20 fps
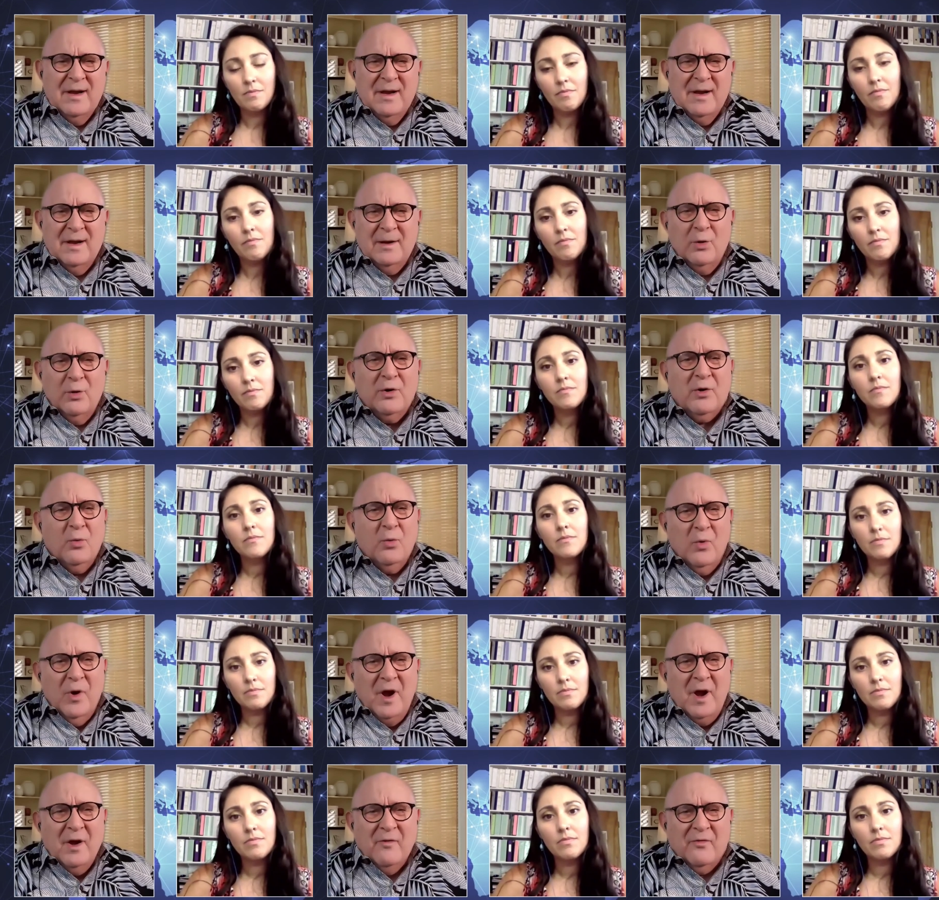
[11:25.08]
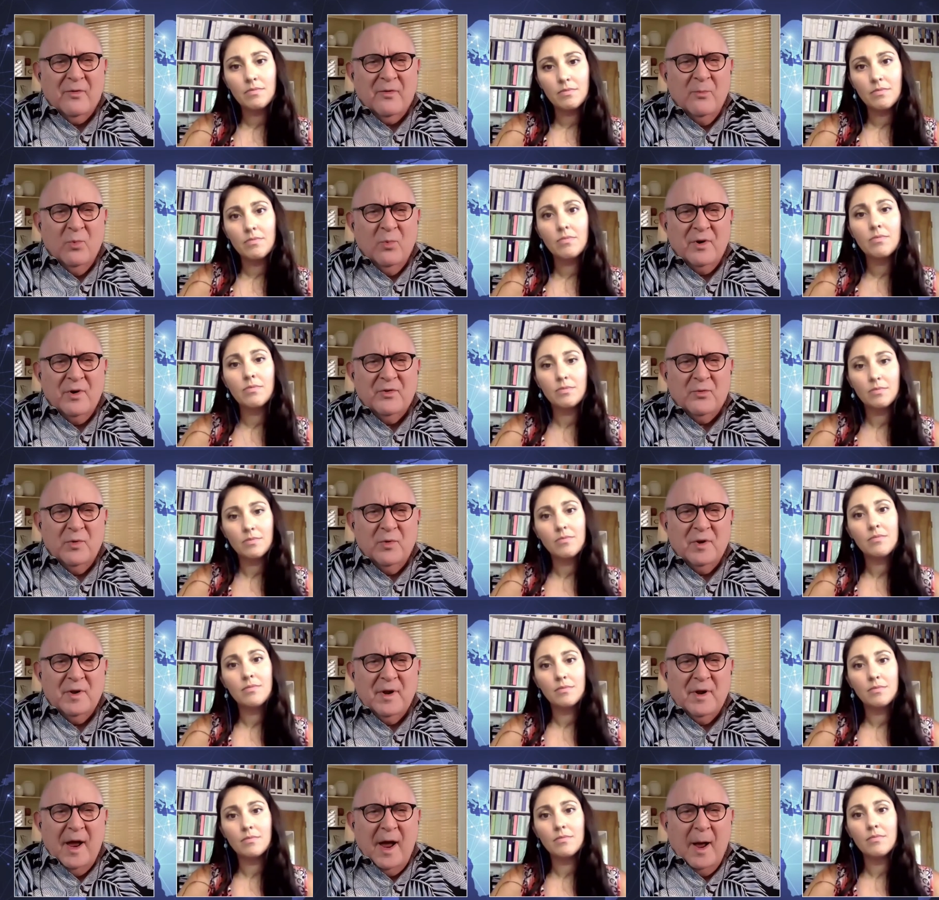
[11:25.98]
Speaker 1: and look away from what is
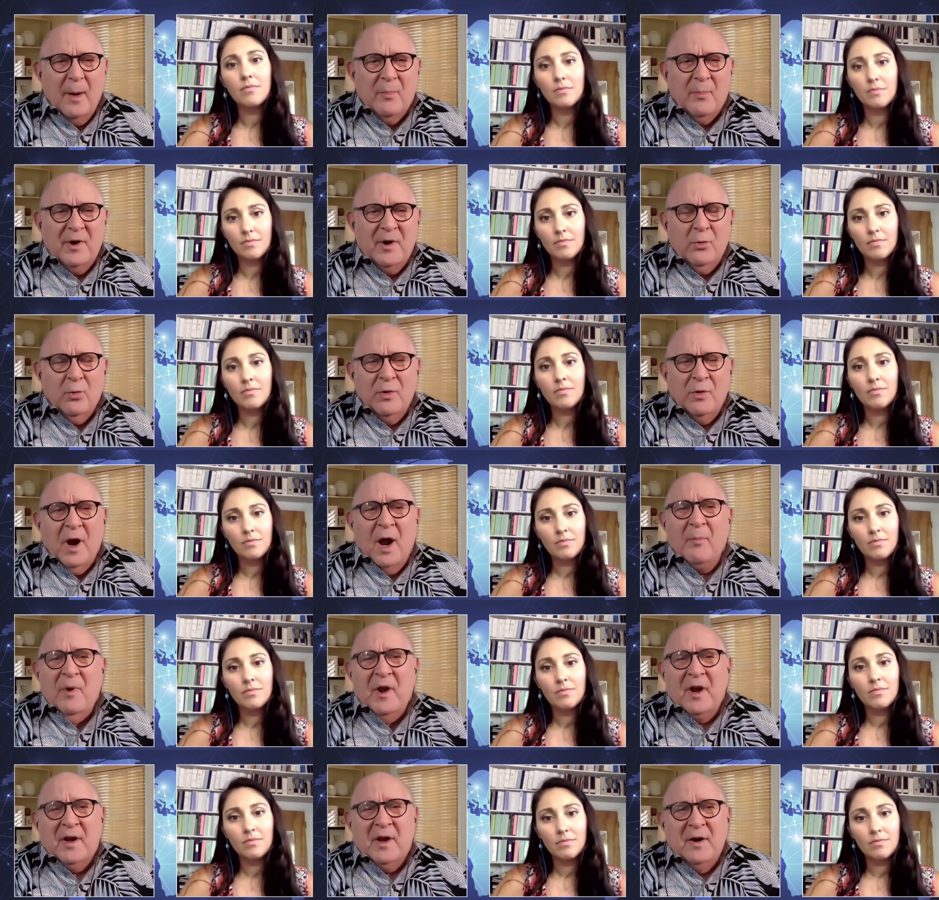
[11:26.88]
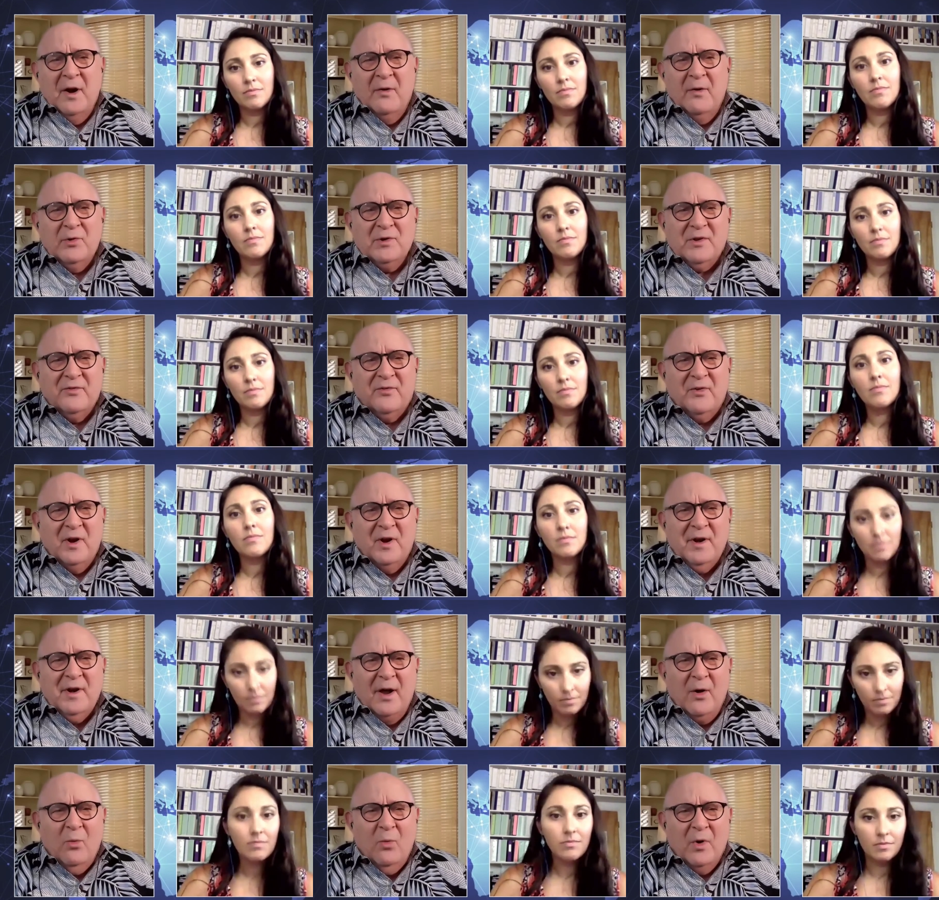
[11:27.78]
really happening or not make an effort to find
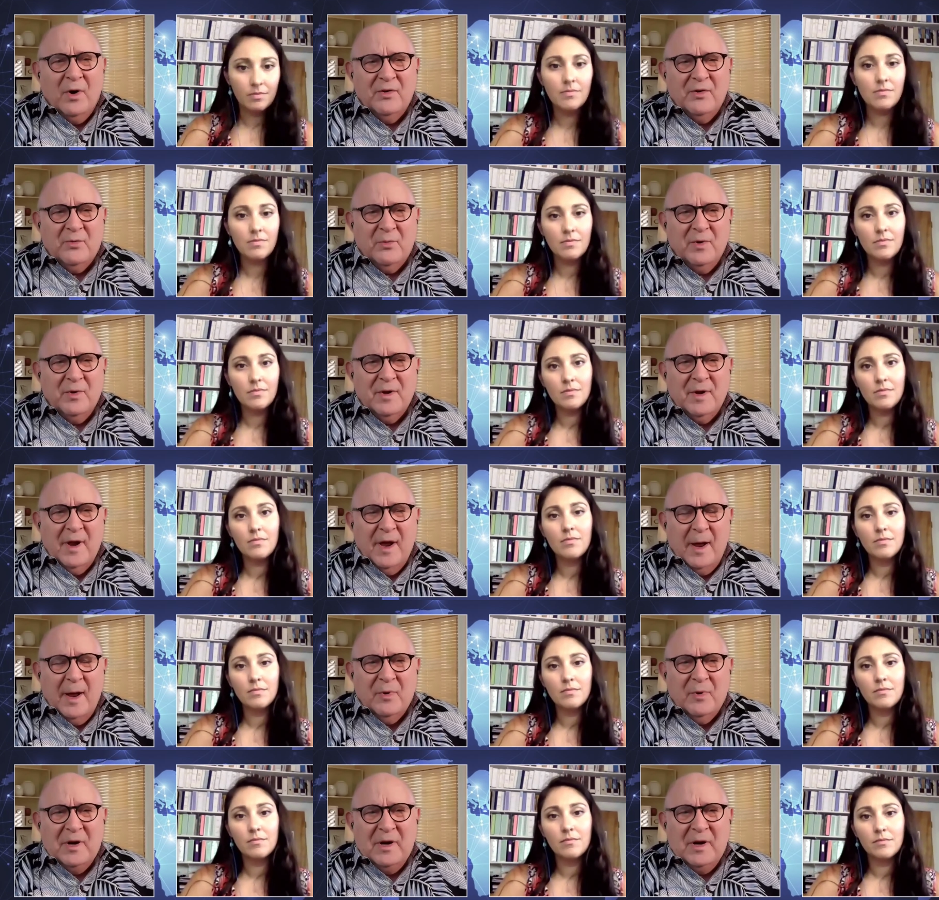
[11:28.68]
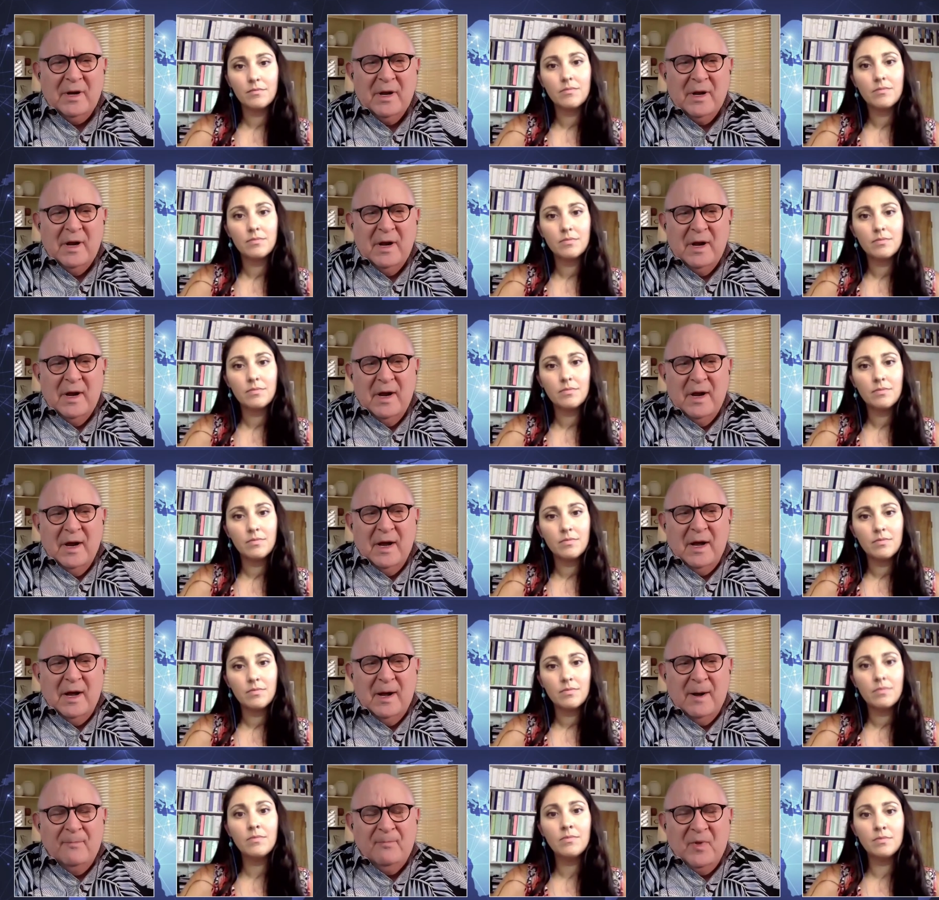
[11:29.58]
out what is really happening.
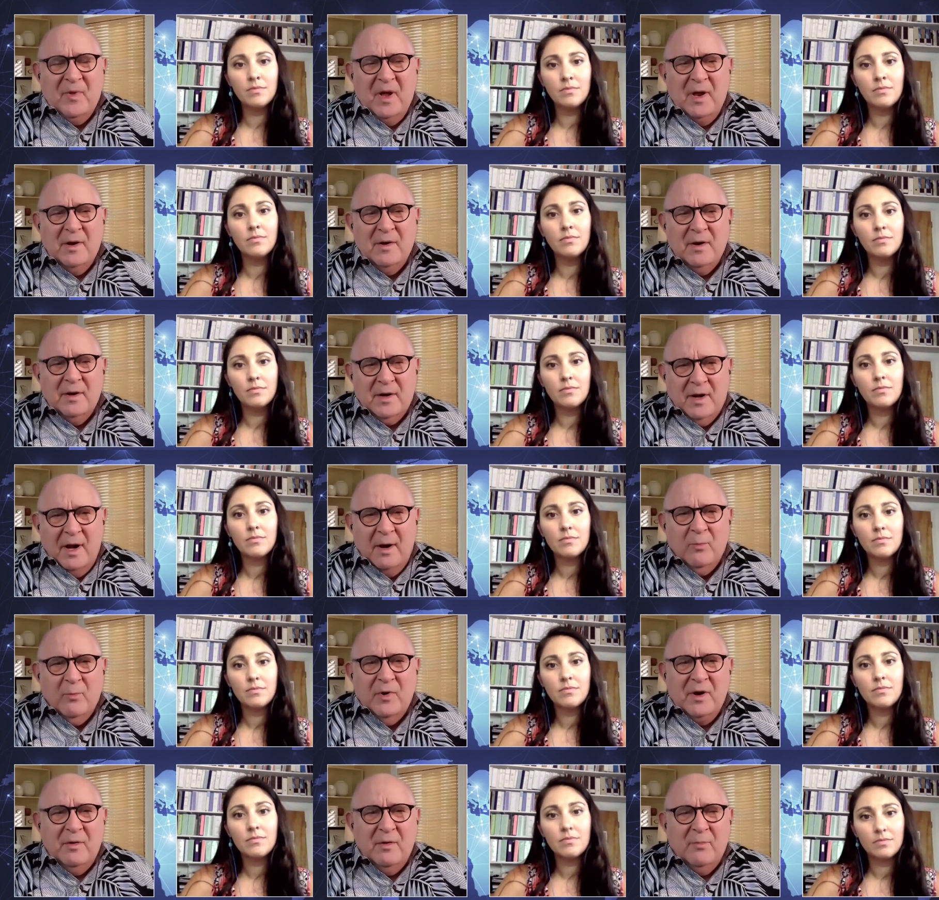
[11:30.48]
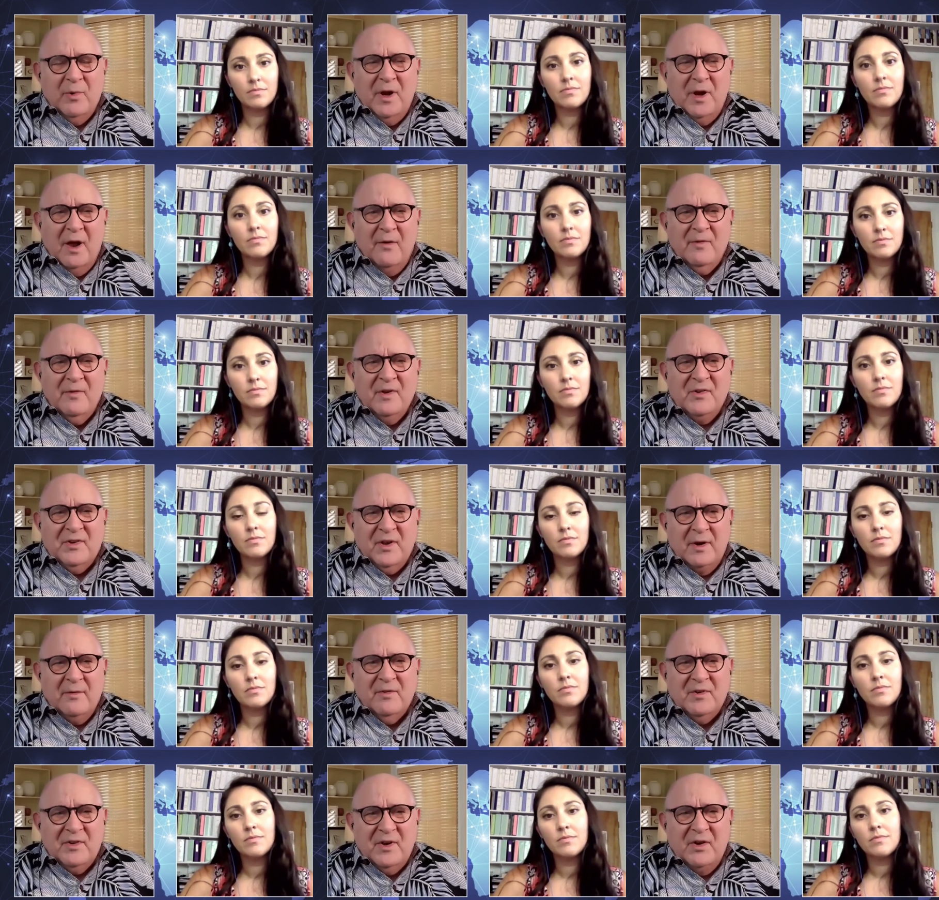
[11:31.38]
Um, mm-hmm. And again, we, we have
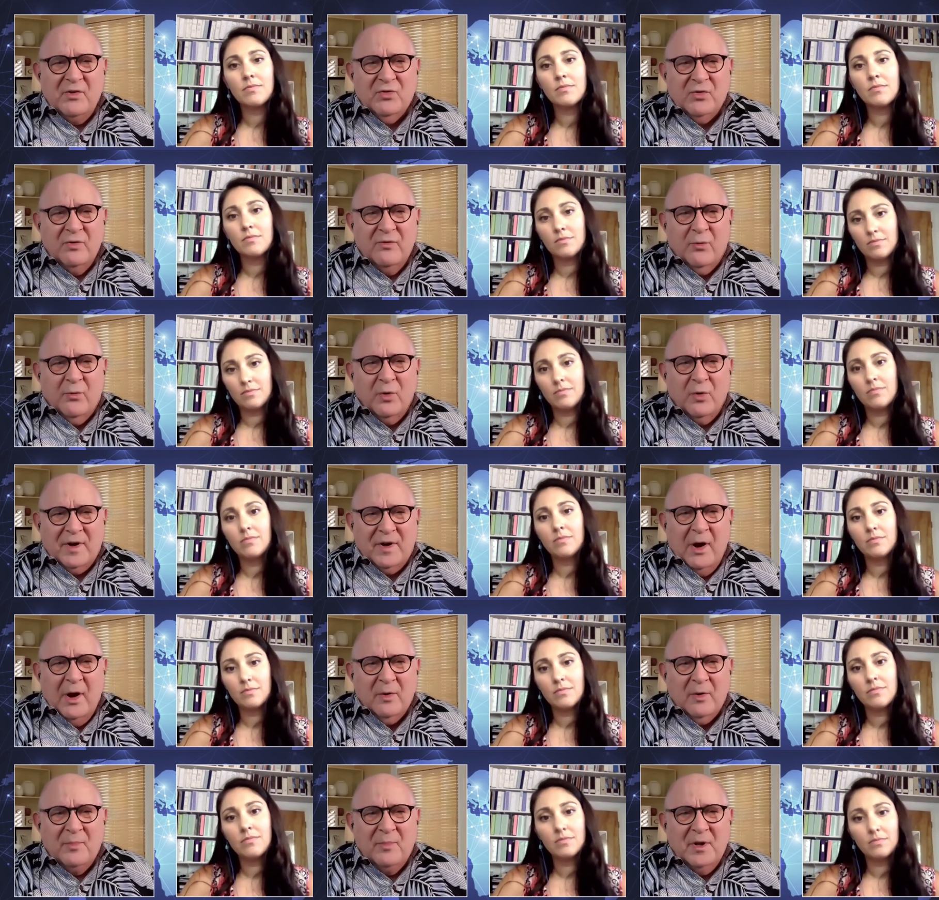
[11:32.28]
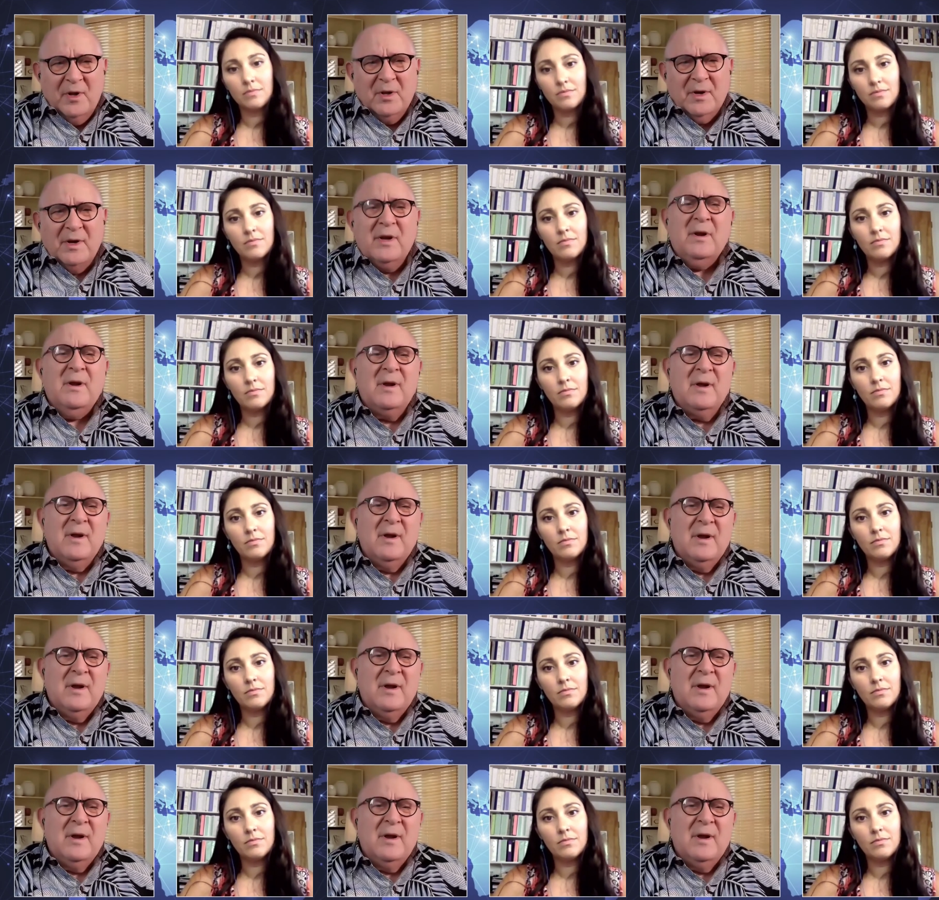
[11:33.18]
incentivization for accountability